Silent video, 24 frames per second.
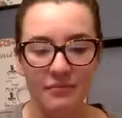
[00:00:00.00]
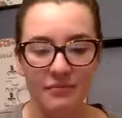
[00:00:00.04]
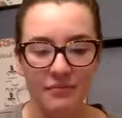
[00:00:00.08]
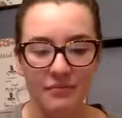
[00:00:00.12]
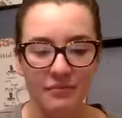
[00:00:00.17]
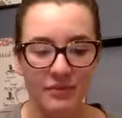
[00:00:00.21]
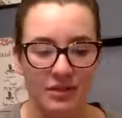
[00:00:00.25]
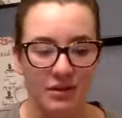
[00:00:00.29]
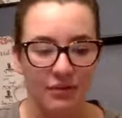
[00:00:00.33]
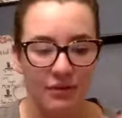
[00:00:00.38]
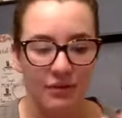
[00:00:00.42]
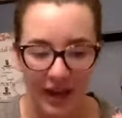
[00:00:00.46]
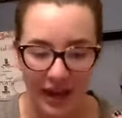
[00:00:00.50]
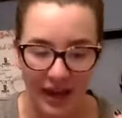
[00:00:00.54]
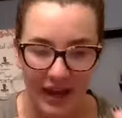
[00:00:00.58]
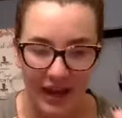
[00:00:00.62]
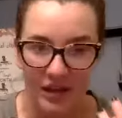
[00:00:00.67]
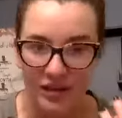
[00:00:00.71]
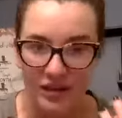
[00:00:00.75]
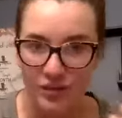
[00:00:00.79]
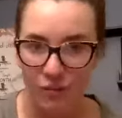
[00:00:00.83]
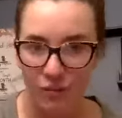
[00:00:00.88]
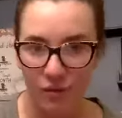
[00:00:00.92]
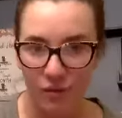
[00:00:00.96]
It's okay
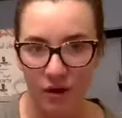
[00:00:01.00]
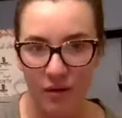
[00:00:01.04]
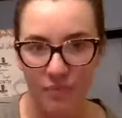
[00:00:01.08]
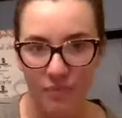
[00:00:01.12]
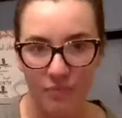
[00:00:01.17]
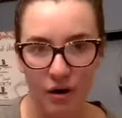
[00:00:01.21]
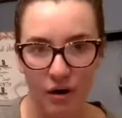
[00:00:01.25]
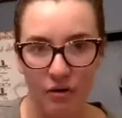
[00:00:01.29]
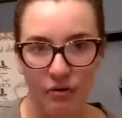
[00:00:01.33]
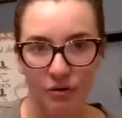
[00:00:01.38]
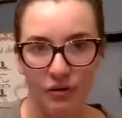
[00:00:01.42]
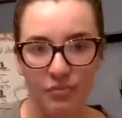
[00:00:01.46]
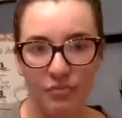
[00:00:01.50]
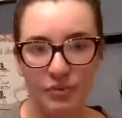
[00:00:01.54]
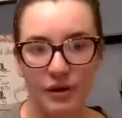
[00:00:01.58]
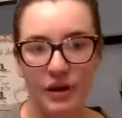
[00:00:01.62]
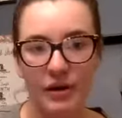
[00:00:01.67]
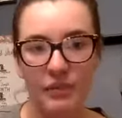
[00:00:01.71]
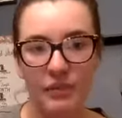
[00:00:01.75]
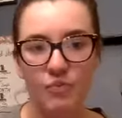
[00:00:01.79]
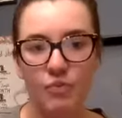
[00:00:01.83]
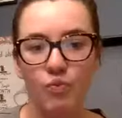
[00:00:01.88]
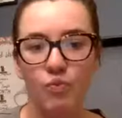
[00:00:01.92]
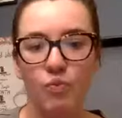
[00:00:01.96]
to want both,
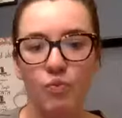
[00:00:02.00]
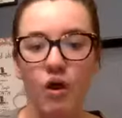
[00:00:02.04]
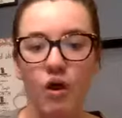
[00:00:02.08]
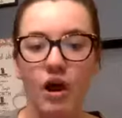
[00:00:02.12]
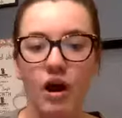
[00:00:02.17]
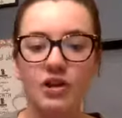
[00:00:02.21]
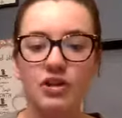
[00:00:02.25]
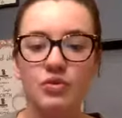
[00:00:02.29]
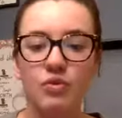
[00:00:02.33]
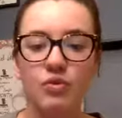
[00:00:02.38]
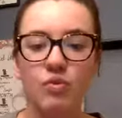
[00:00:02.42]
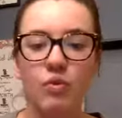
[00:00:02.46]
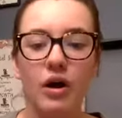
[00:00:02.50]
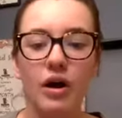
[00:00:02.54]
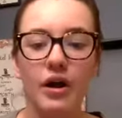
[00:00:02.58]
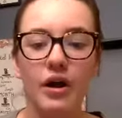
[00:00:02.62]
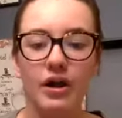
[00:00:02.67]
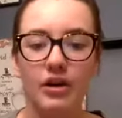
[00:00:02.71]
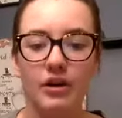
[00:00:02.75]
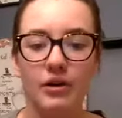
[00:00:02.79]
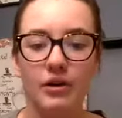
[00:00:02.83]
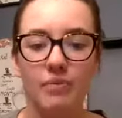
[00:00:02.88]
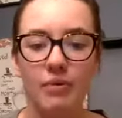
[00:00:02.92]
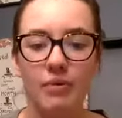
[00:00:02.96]
but watch what
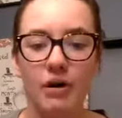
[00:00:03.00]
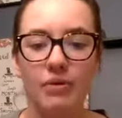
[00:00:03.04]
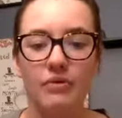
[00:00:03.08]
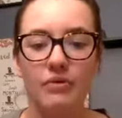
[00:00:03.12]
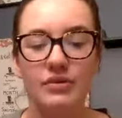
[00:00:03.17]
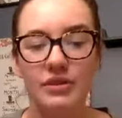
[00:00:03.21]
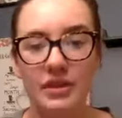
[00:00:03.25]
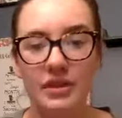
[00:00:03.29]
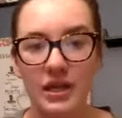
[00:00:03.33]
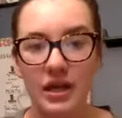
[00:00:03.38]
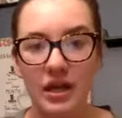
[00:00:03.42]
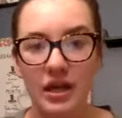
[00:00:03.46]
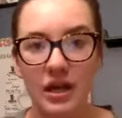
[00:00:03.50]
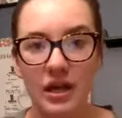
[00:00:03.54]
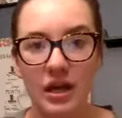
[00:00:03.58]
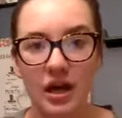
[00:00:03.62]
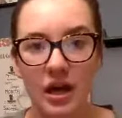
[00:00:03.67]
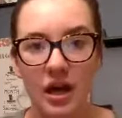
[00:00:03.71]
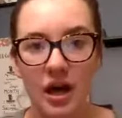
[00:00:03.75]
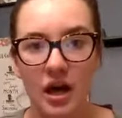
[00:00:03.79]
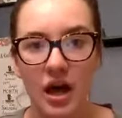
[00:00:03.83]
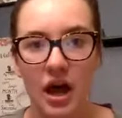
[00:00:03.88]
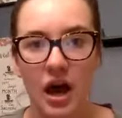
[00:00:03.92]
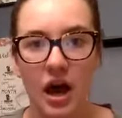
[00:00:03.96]
you're posting,
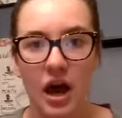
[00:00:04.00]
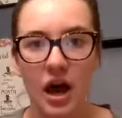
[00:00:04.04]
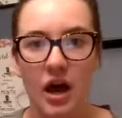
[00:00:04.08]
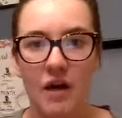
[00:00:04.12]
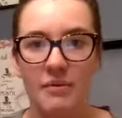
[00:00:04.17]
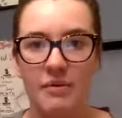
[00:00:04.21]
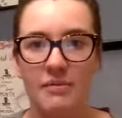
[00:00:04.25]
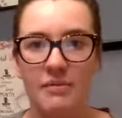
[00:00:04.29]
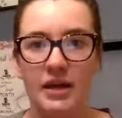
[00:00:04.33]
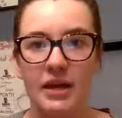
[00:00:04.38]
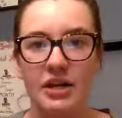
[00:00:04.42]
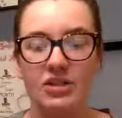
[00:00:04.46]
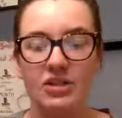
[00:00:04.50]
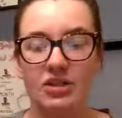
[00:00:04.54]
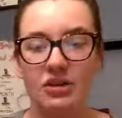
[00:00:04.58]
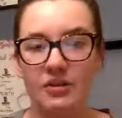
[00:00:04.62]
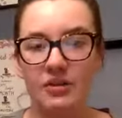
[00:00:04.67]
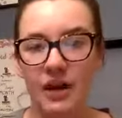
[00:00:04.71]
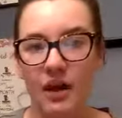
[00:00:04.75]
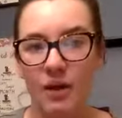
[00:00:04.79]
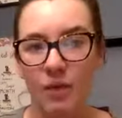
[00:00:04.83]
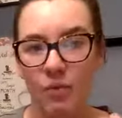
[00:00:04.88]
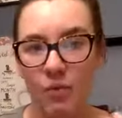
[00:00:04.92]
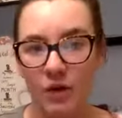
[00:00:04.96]
and make sure
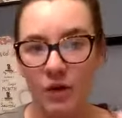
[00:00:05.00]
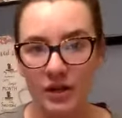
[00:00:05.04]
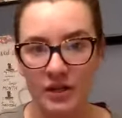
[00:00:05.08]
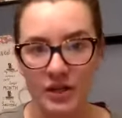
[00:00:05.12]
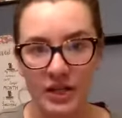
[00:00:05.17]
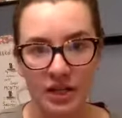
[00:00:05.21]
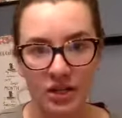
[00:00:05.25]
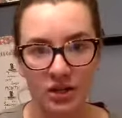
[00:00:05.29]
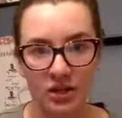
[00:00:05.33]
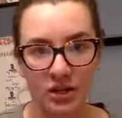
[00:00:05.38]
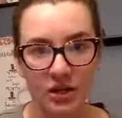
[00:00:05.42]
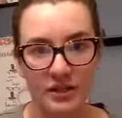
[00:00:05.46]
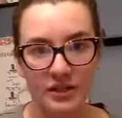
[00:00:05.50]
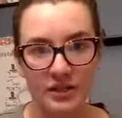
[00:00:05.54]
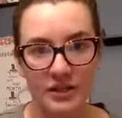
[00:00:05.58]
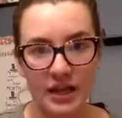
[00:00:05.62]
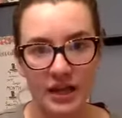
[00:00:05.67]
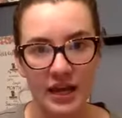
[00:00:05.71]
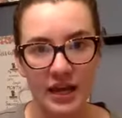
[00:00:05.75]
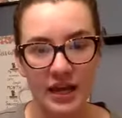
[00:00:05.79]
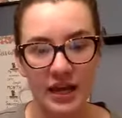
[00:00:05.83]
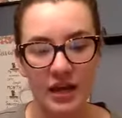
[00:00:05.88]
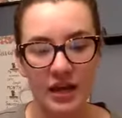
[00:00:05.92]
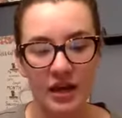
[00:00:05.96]
that one day you're not
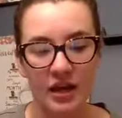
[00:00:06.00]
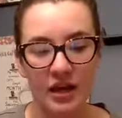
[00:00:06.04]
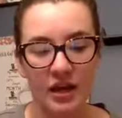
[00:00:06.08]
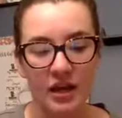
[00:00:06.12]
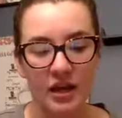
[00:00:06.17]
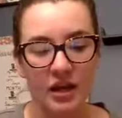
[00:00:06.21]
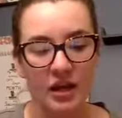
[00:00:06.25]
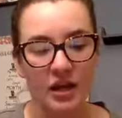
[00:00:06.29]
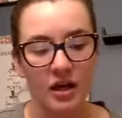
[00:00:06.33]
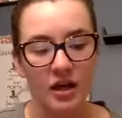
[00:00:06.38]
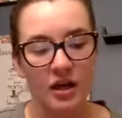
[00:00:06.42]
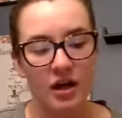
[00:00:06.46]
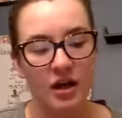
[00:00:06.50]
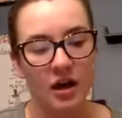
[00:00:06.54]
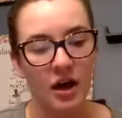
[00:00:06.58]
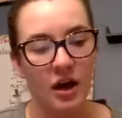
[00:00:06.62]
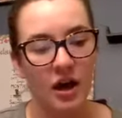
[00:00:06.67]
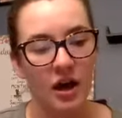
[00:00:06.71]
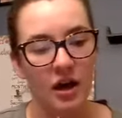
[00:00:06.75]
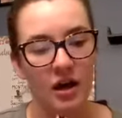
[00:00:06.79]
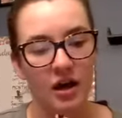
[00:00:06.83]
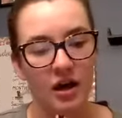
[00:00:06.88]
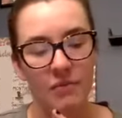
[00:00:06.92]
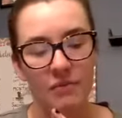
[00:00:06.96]
saying,
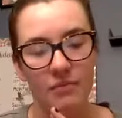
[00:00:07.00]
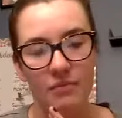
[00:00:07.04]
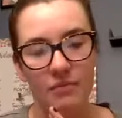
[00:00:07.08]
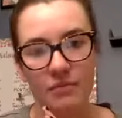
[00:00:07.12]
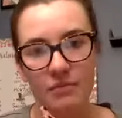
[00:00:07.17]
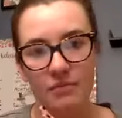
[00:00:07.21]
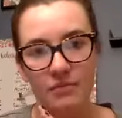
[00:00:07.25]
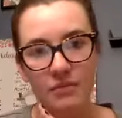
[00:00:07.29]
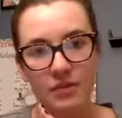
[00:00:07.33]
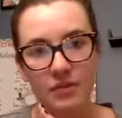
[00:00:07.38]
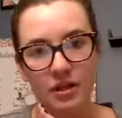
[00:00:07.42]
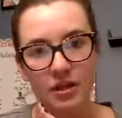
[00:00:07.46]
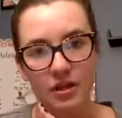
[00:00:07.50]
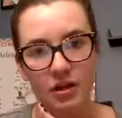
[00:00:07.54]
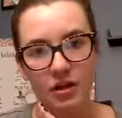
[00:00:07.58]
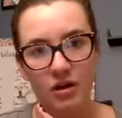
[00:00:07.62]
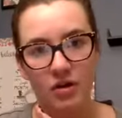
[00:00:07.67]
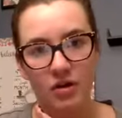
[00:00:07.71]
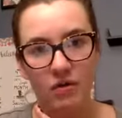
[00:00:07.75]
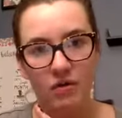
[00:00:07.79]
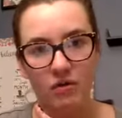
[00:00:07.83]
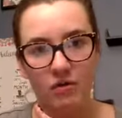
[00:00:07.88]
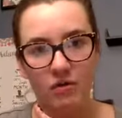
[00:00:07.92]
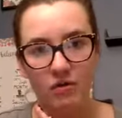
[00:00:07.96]
you
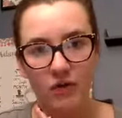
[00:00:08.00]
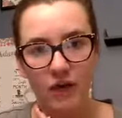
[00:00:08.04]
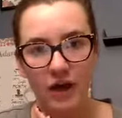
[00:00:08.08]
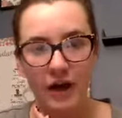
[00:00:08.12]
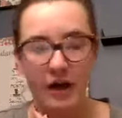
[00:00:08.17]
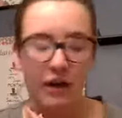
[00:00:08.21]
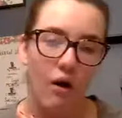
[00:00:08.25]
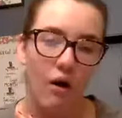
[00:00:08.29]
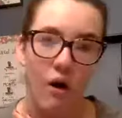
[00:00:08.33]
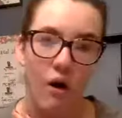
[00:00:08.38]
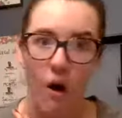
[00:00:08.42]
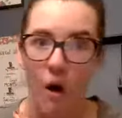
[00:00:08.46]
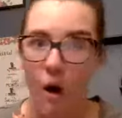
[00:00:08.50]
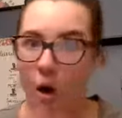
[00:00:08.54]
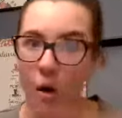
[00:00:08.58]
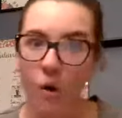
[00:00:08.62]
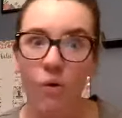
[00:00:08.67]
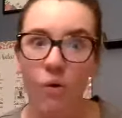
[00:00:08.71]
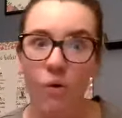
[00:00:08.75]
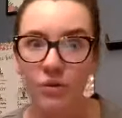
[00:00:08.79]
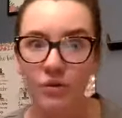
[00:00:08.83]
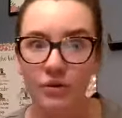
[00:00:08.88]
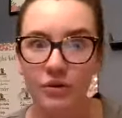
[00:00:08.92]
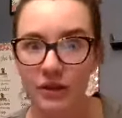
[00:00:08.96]
know, I
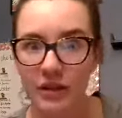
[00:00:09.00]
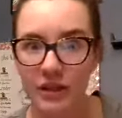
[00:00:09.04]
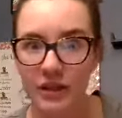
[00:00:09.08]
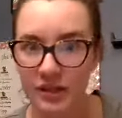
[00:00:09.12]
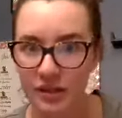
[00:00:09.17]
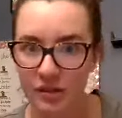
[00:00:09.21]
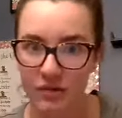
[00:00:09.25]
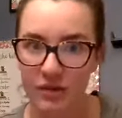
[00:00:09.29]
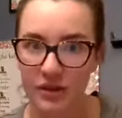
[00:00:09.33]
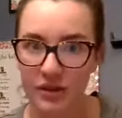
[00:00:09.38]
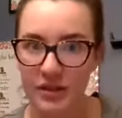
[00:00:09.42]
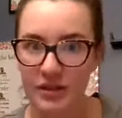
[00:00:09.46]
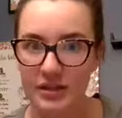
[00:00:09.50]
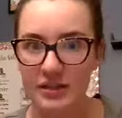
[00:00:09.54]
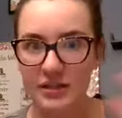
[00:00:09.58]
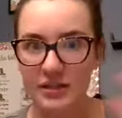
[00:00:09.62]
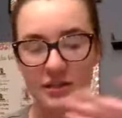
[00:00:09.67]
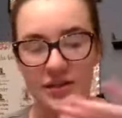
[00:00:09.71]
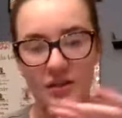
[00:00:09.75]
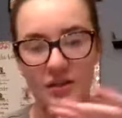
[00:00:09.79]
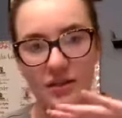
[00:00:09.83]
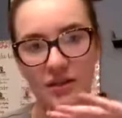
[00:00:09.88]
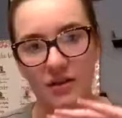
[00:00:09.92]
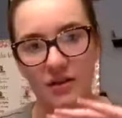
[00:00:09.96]
only do
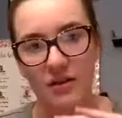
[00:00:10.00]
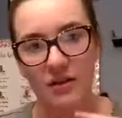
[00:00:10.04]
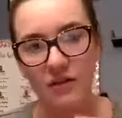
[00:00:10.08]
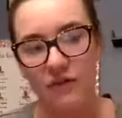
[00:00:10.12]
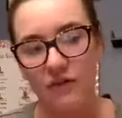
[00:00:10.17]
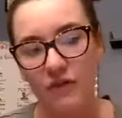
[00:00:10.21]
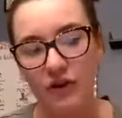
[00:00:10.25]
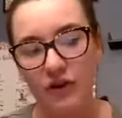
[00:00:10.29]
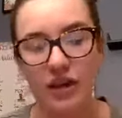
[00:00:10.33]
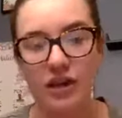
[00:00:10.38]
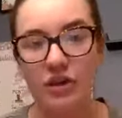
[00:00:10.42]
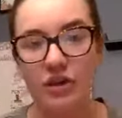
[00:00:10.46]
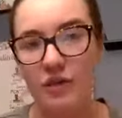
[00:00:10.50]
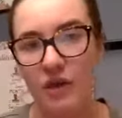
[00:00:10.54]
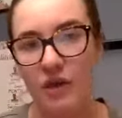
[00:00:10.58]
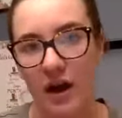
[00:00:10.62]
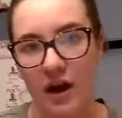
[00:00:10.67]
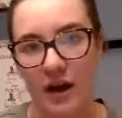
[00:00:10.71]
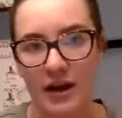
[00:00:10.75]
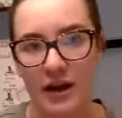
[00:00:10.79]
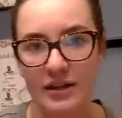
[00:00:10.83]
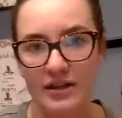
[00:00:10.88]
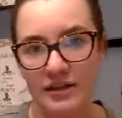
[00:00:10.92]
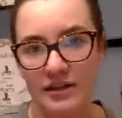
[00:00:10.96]
this for you
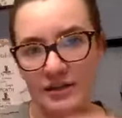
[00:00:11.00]
guys.